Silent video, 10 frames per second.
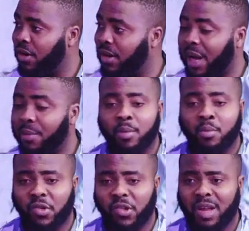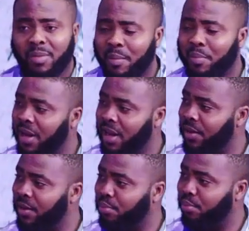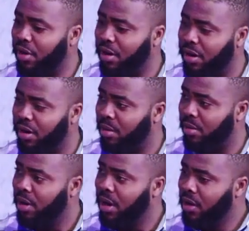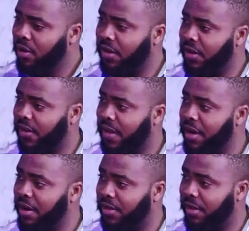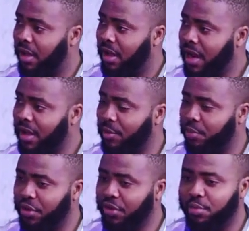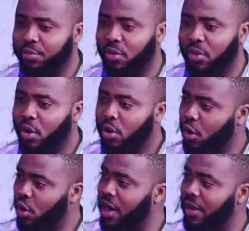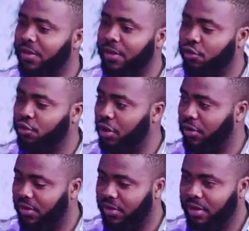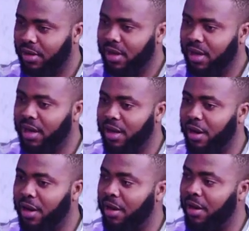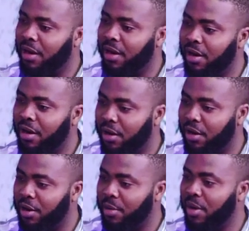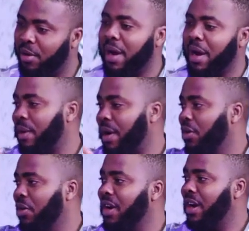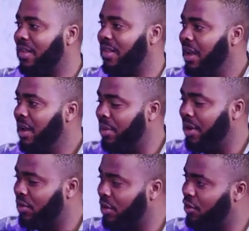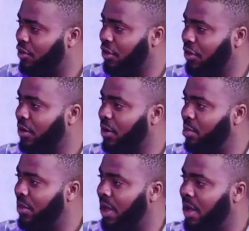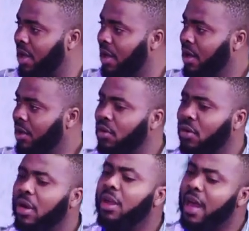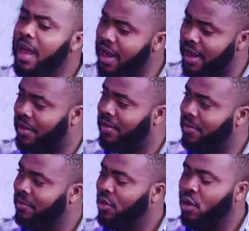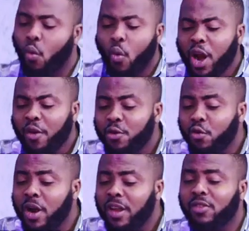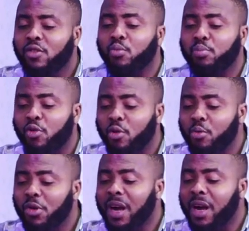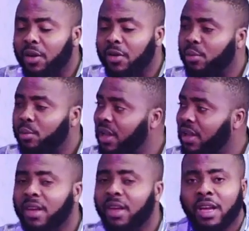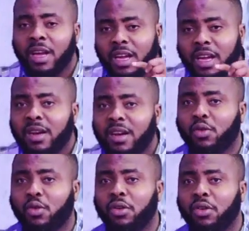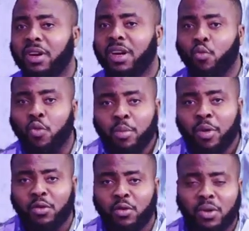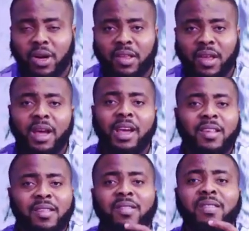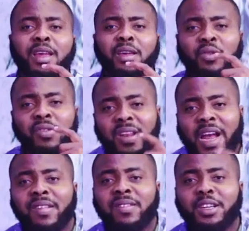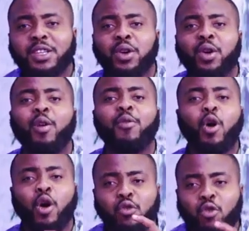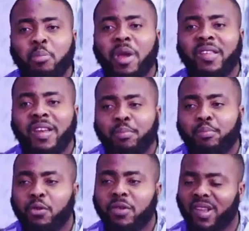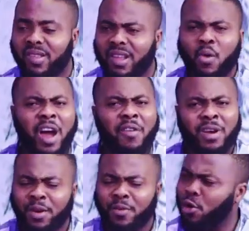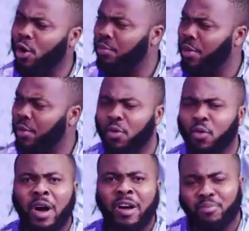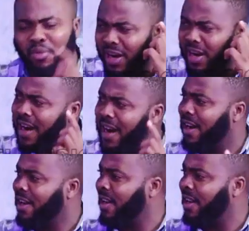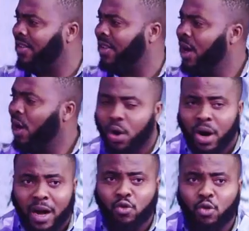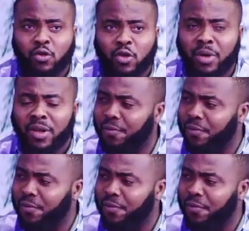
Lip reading: this. I'm a Muslim, I believe in sincerity as a principle, honesty, trust. In my country has bestowed trust on me. So yes, one of the ways to promote accountability in this country that we must look at is the utilization of automated processes. And we have a lot of young people who have brilliant ideas on how to automate